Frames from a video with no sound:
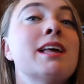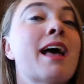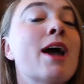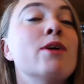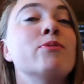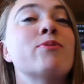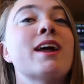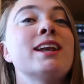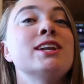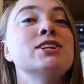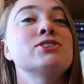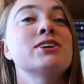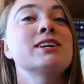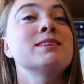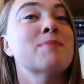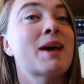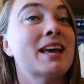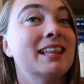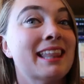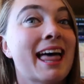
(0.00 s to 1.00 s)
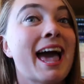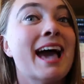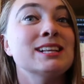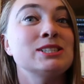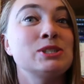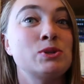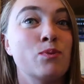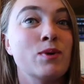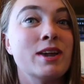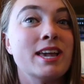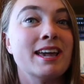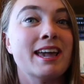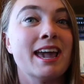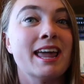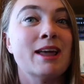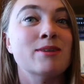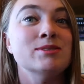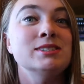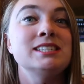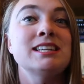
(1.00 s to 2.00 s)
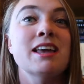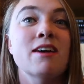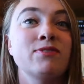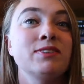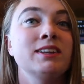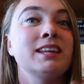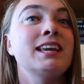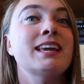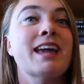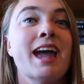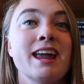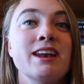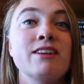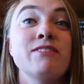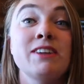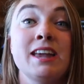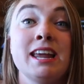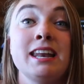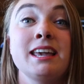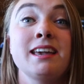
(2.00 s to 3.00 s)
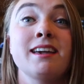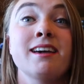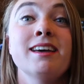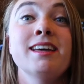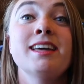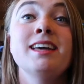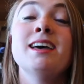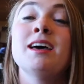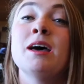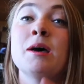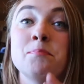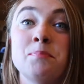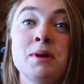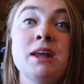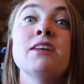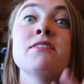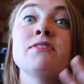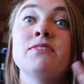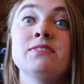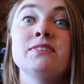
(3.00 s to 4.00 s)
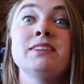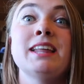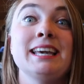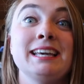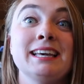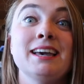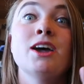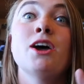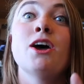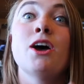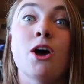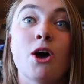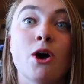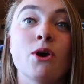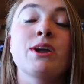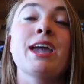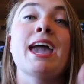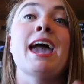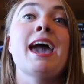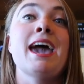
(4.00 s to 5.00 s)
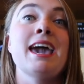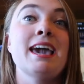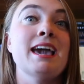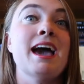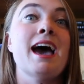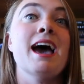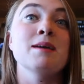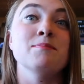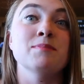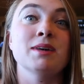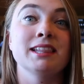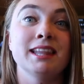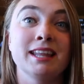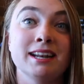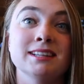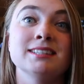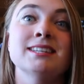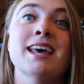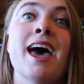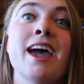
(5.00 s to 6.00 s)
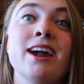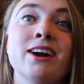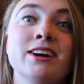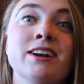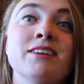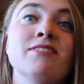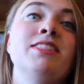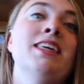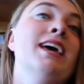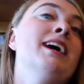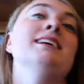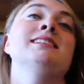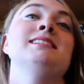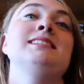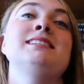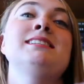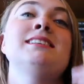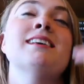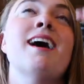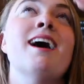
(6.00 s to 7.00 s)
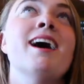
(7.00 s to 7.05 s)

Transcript: I read it during my last week, and I was definitely kind of hitting a bit of like, okay, I'm a little tired of this.